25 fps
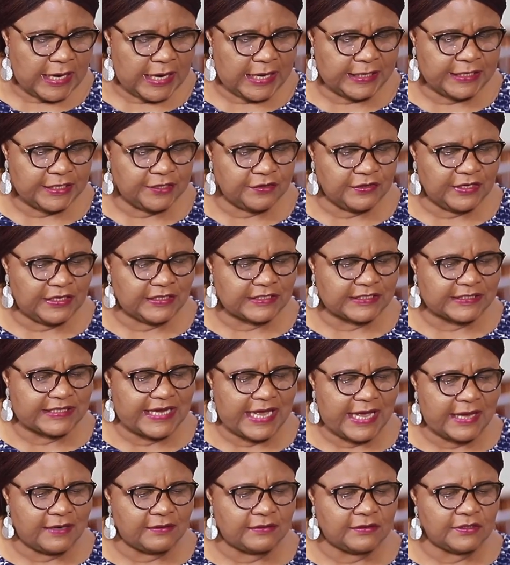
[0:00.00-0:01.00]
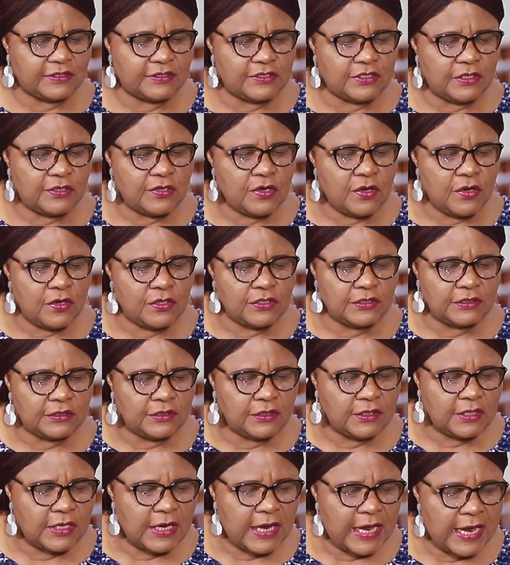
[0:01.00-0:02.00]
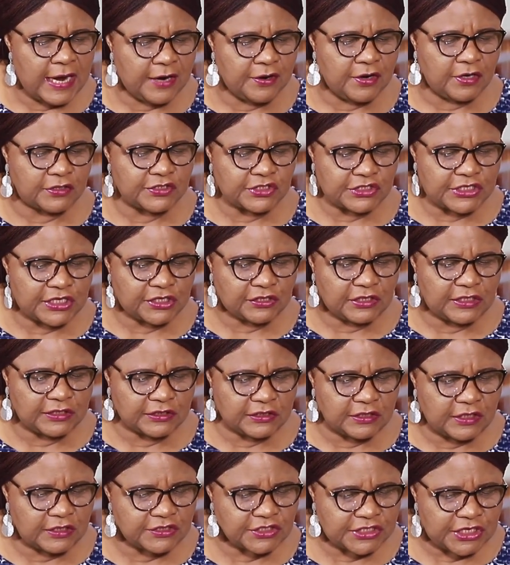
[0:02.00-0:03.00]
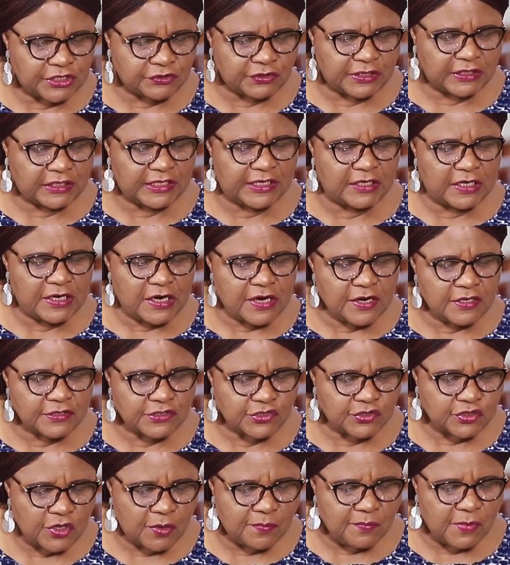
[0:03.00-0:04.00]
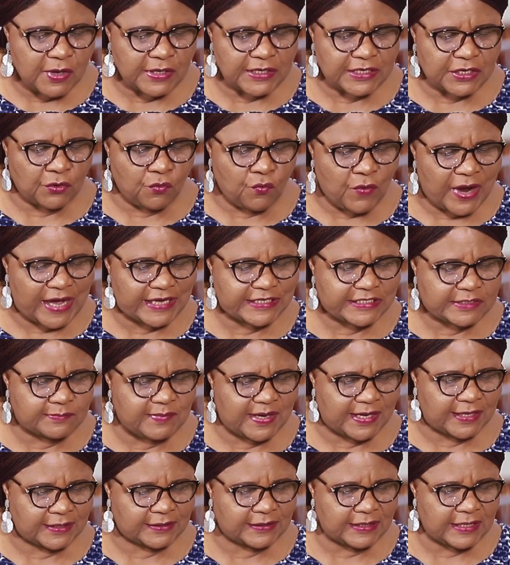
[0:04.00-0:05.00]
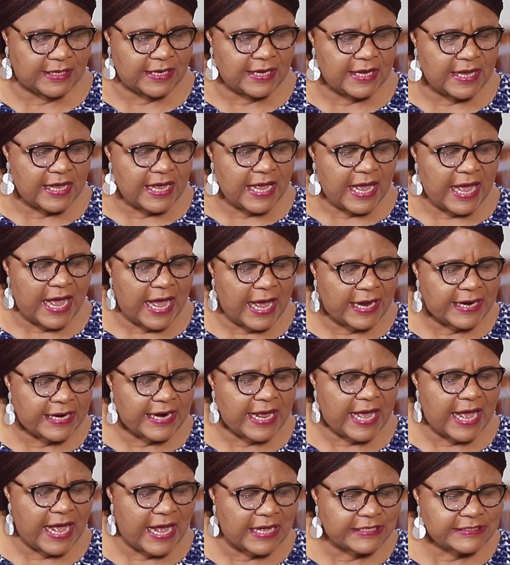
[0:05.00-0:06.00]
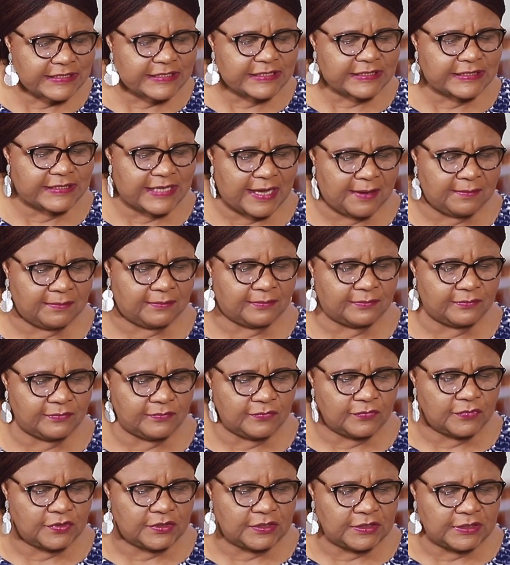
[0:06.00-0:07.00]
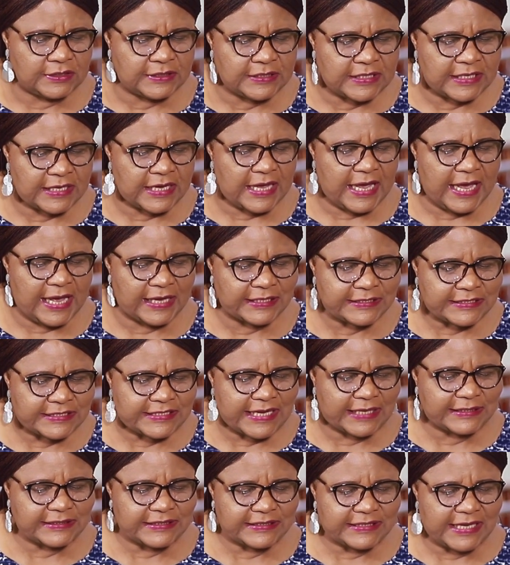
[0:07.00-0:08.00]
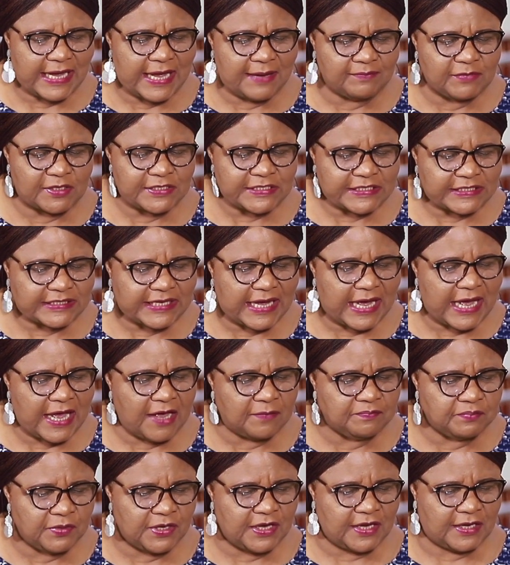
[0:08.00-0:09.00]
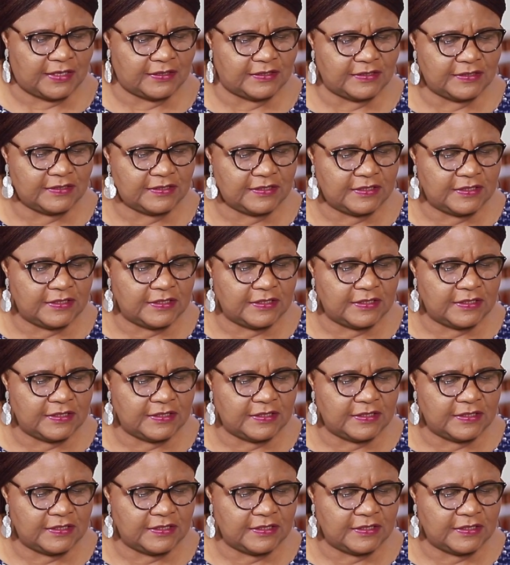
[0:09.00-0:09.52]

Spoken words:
And it reads, "Then Herod secretly summoned the wise men and asked them the exact time the star appeared.